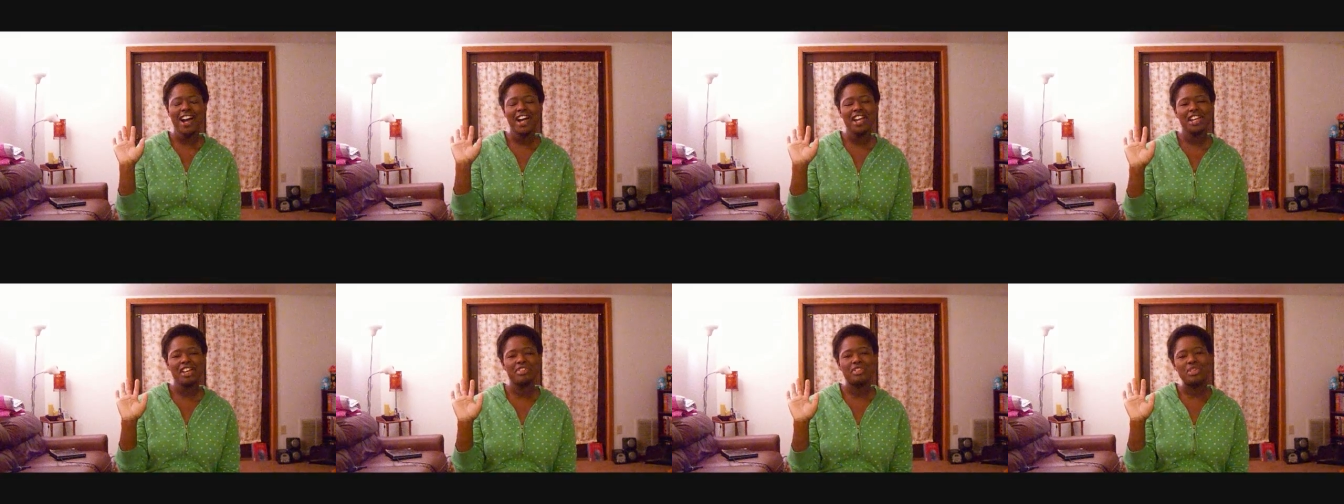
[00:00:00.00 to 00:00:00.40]

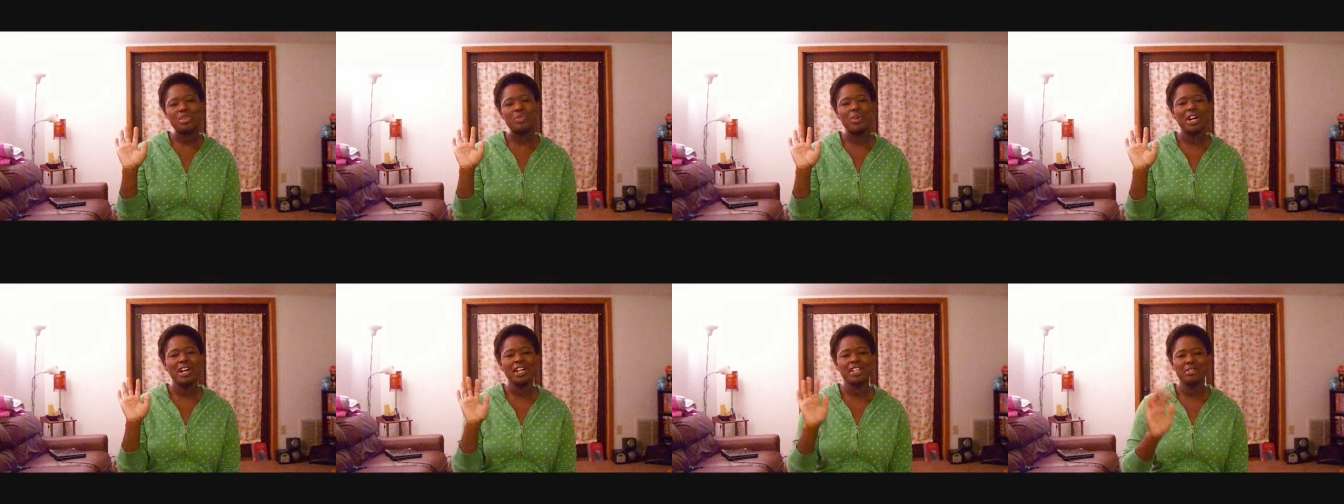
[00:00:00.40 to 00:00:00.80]
Hi
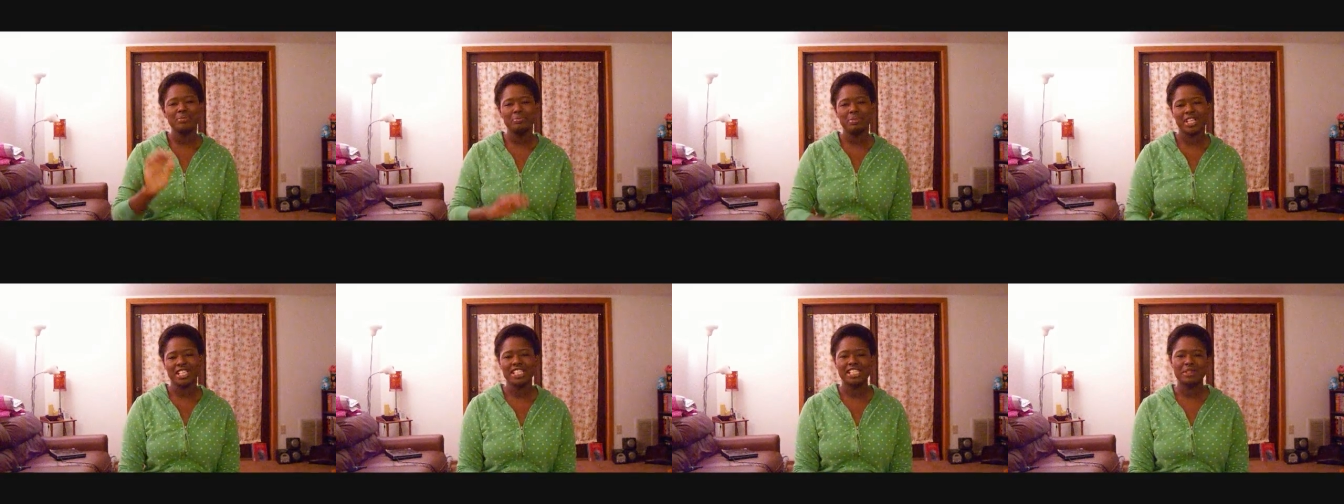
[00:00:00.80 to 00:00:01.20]
everyone,
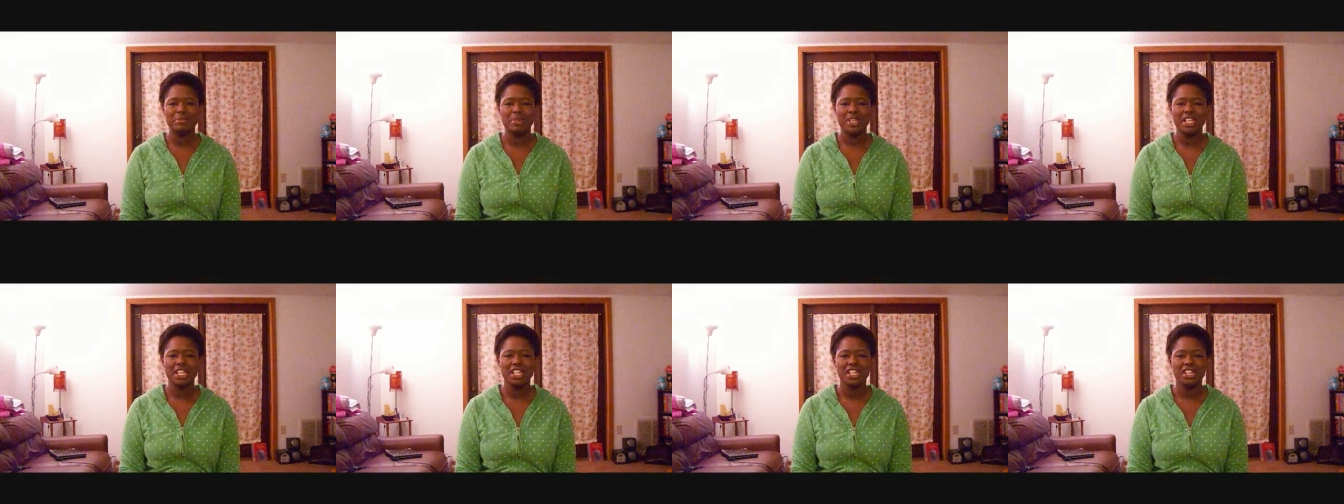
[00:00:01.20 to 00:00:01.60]
Blessed
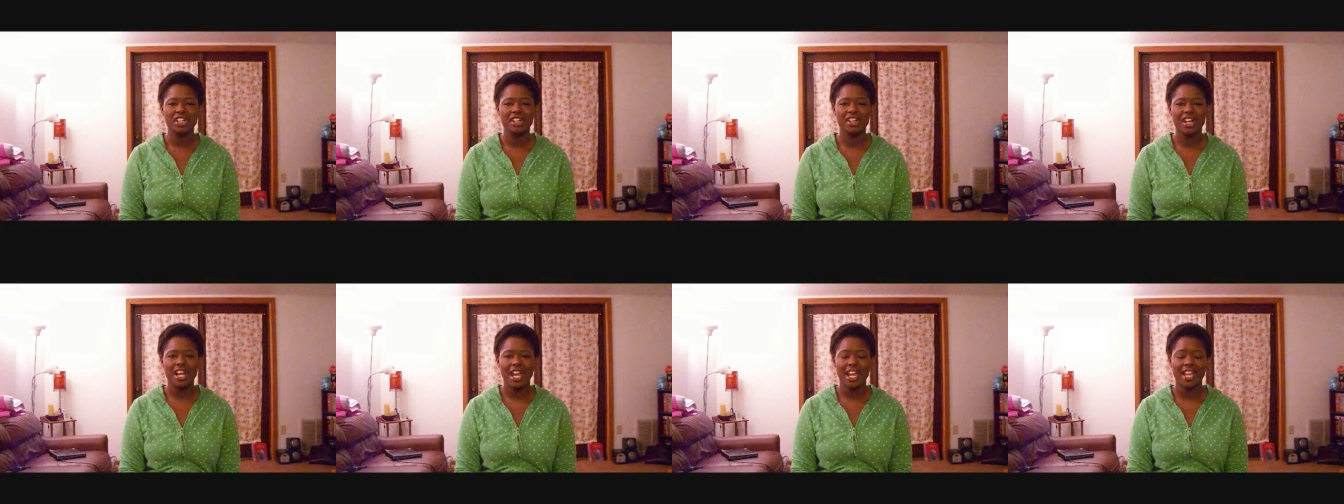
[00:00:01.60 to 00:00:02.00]
to be
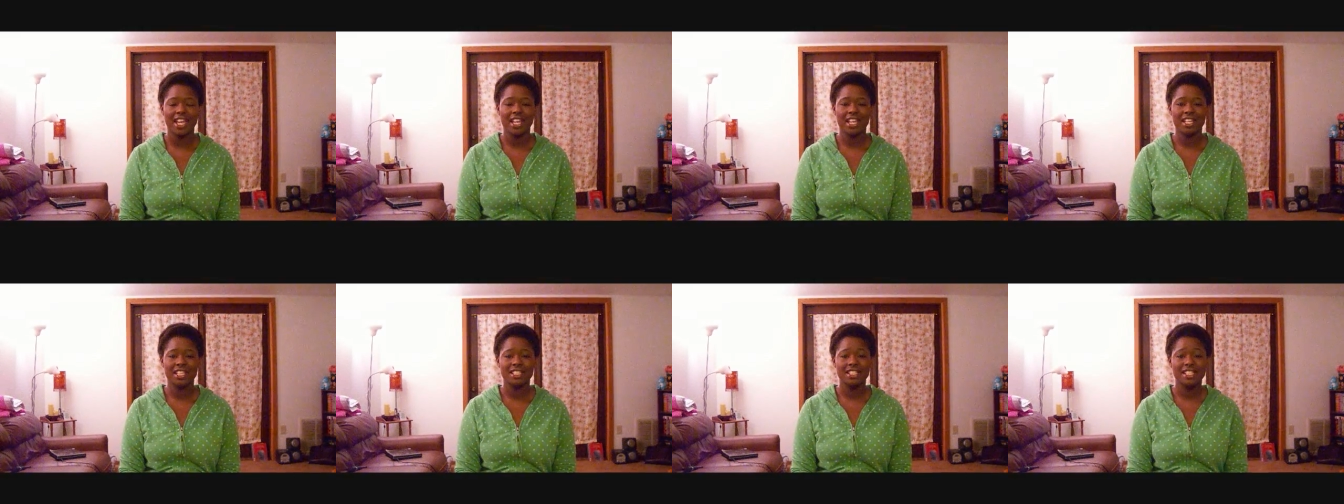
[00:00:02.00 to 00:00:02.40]
here,
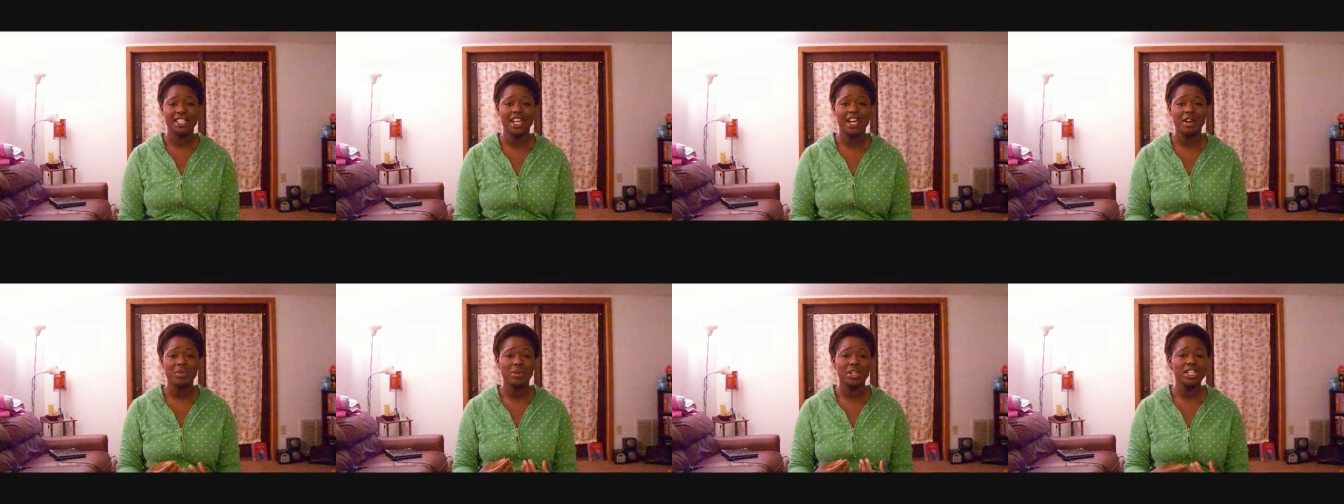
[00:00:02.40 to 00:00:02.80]
and
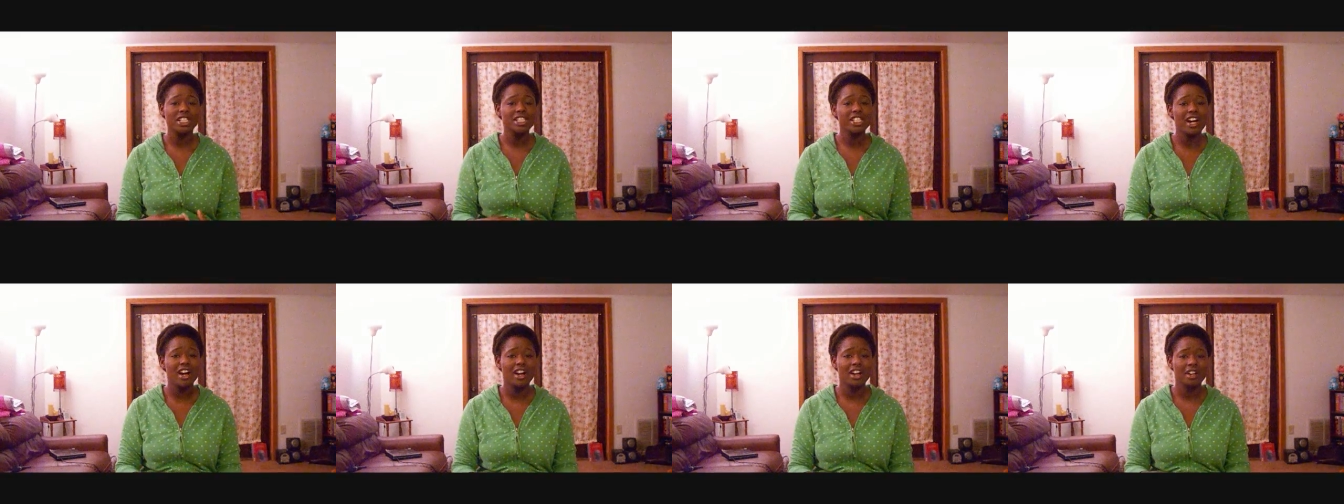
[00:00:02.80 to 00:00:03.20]
today I want
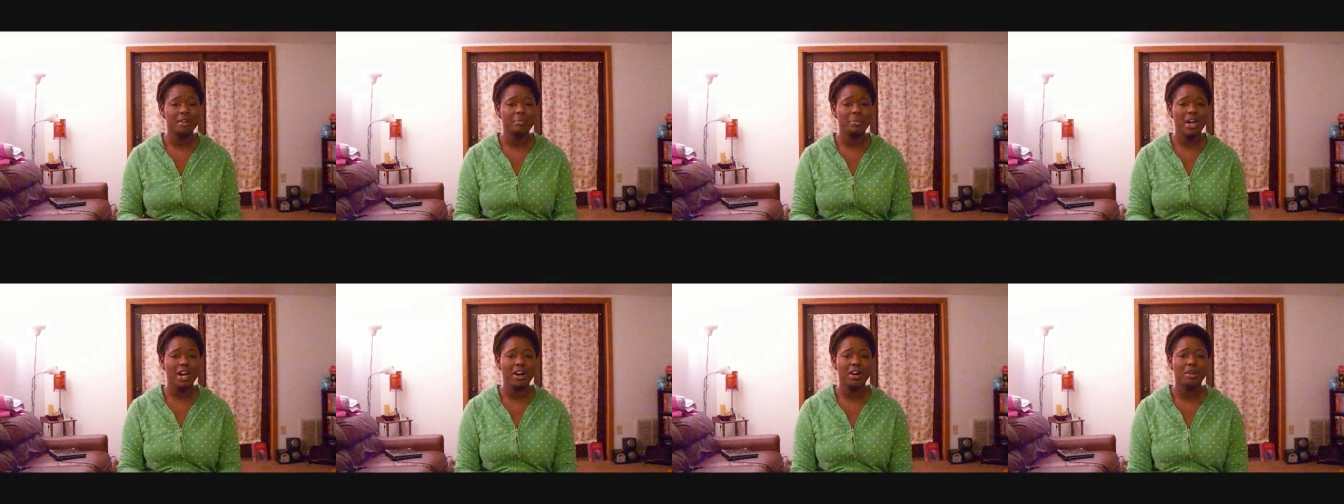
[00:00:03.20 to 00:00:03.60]
to talk
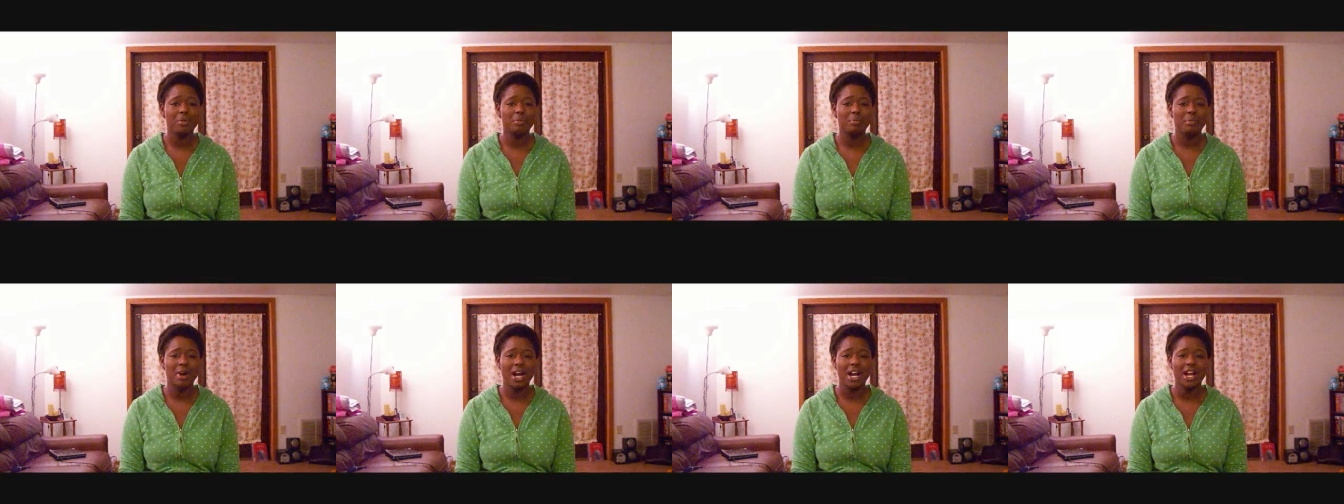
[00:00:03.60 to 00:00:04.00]

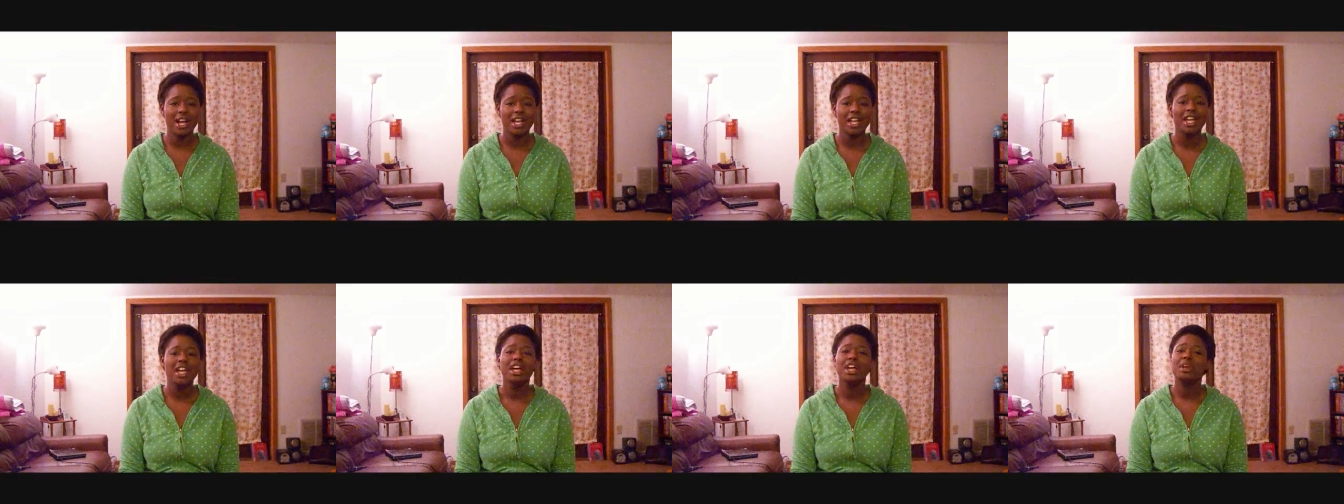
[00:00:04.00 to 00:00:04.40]
about
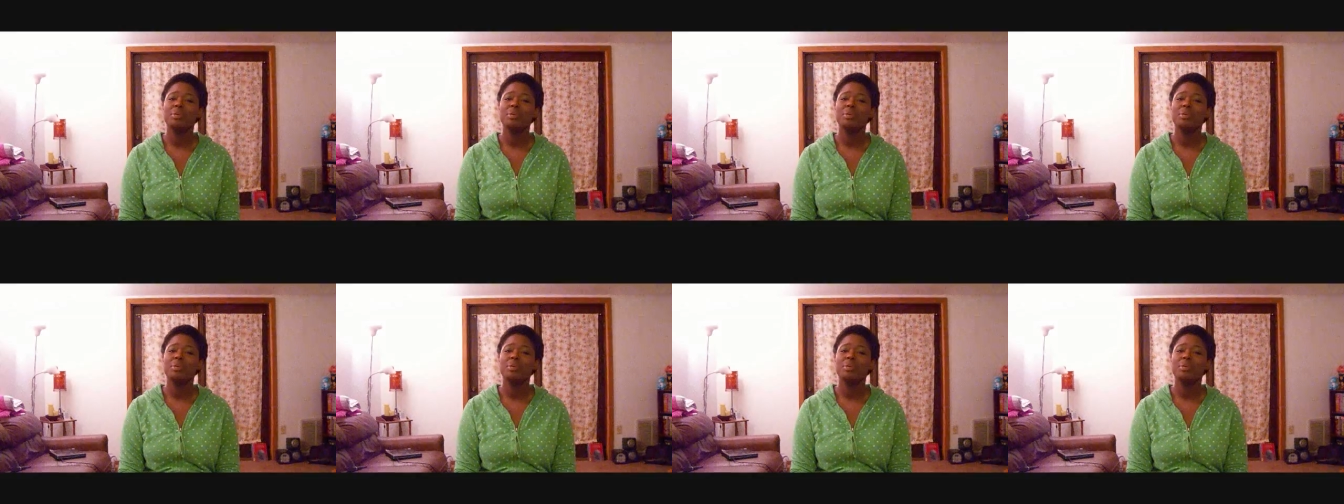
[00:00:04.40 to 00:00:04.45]
my